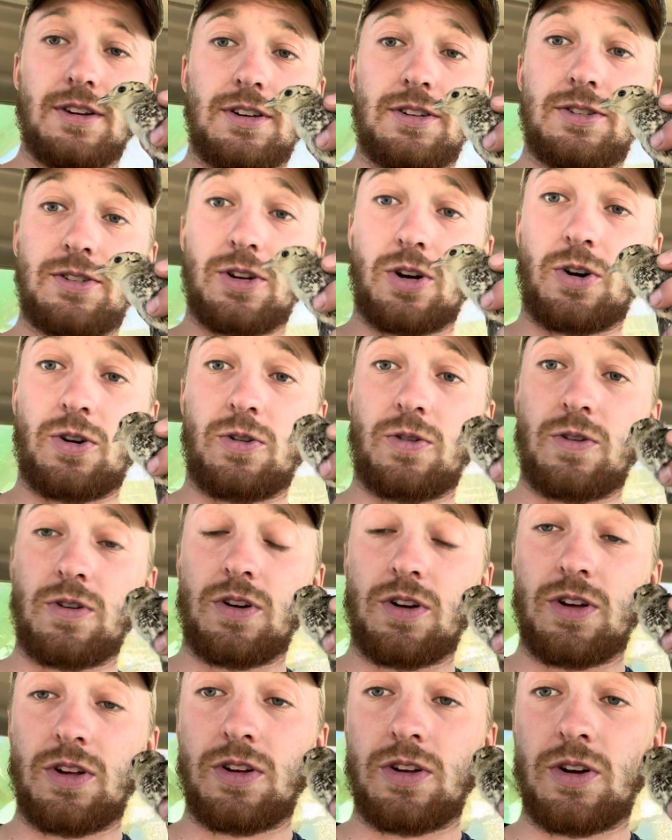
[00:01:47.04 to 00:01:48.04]
So
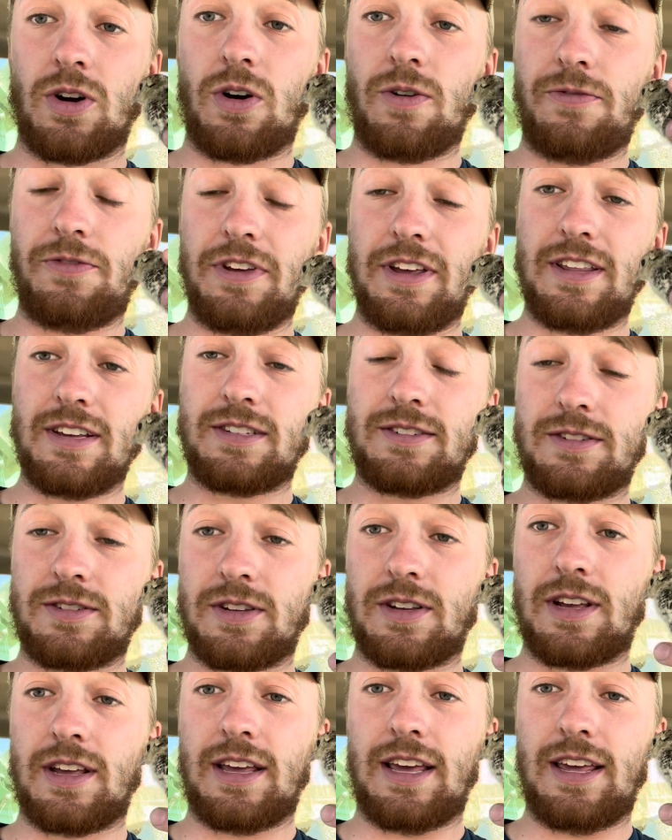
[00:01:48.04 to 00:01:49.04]
hopefully
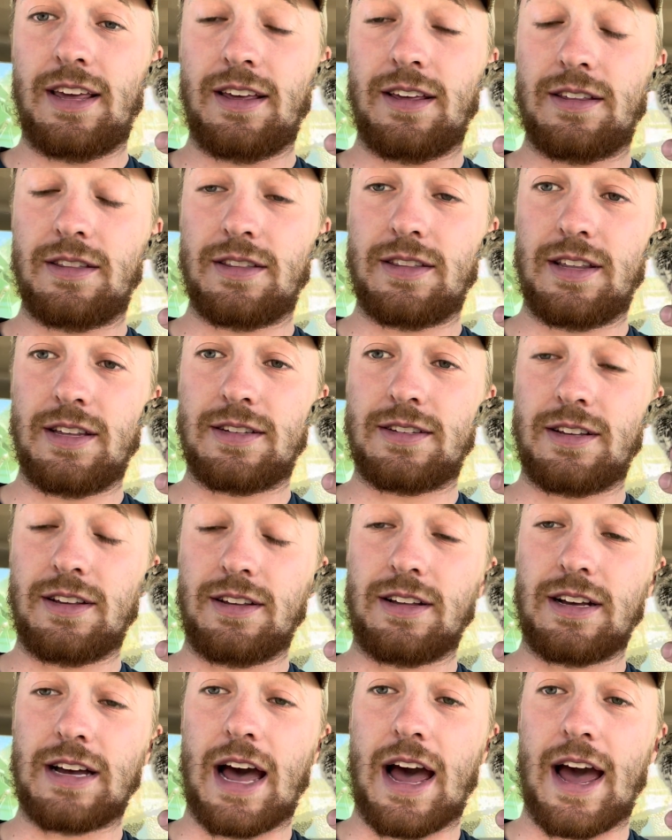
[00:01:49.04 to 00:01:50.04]
this this
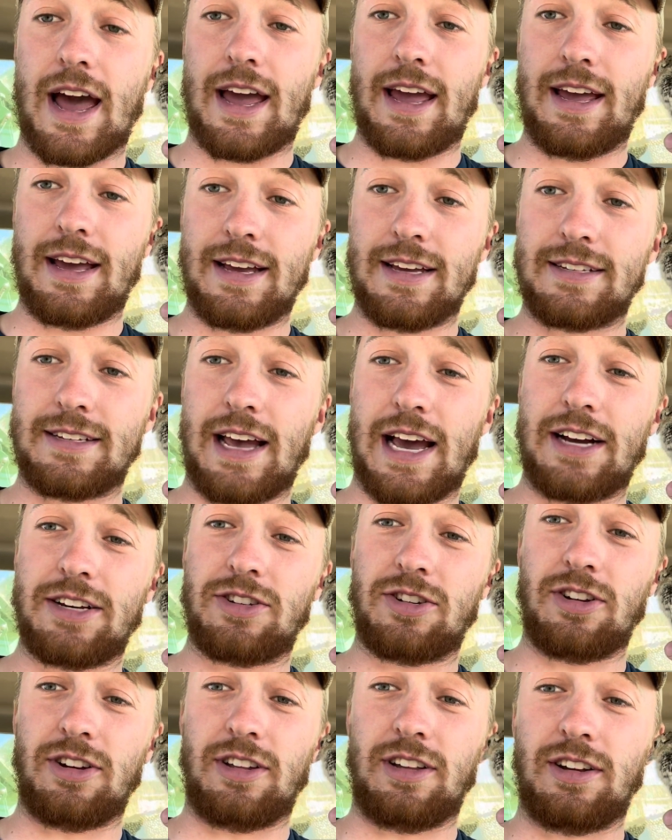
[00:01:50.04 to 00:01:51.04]
little guy is
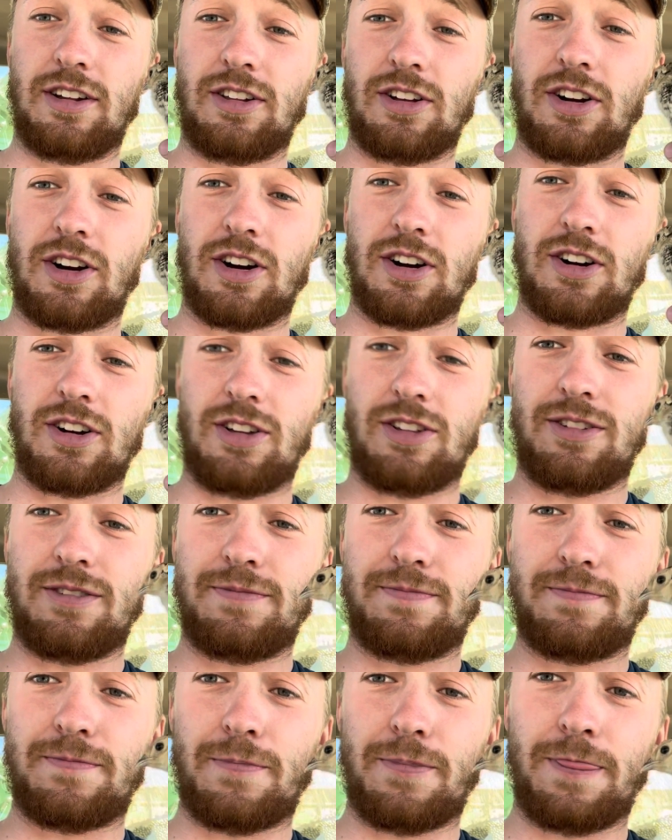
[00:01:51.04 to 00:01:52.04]
actually a little girl
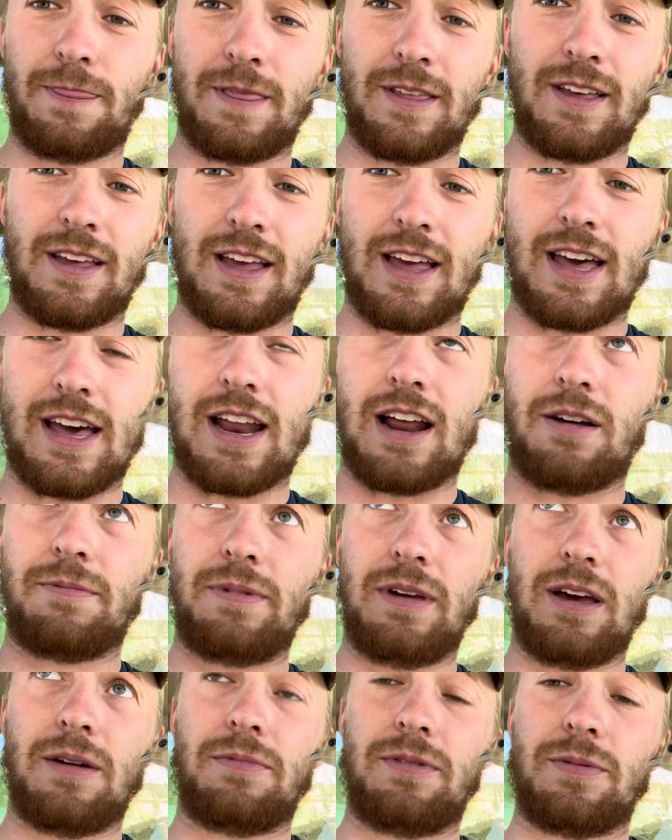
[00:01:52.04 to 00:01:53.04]
and I'll
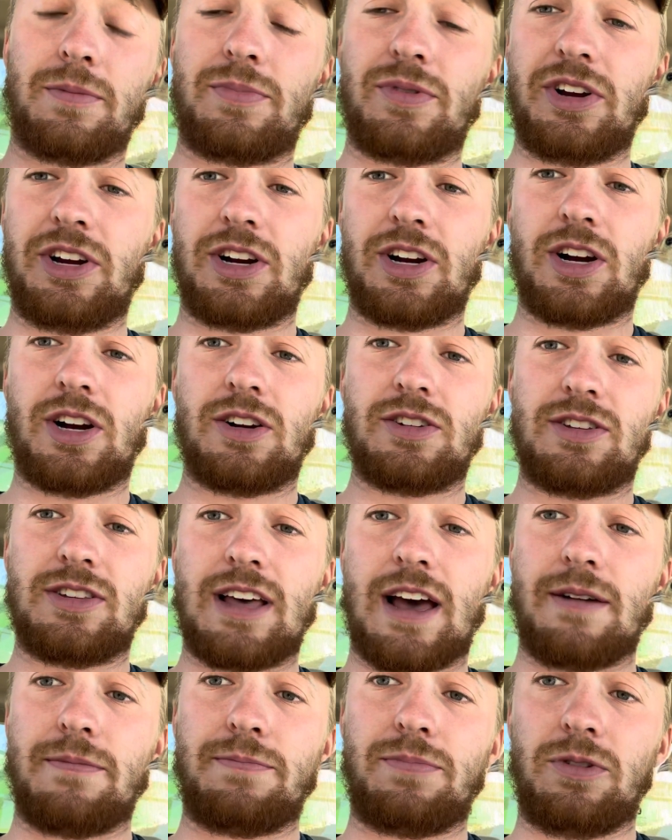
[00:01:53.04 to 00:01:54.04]
be able to breed her to
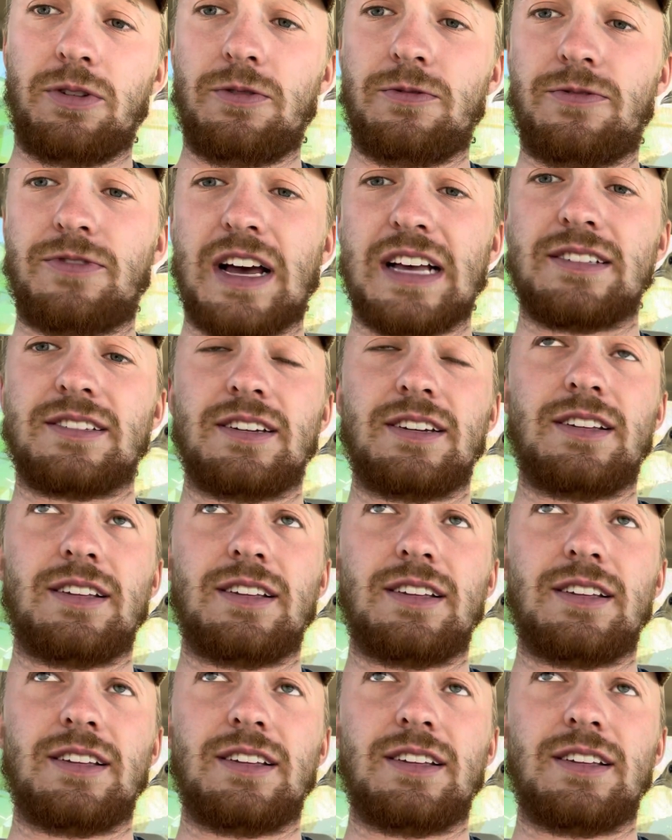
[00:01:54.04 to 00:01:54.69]
that blue pheasant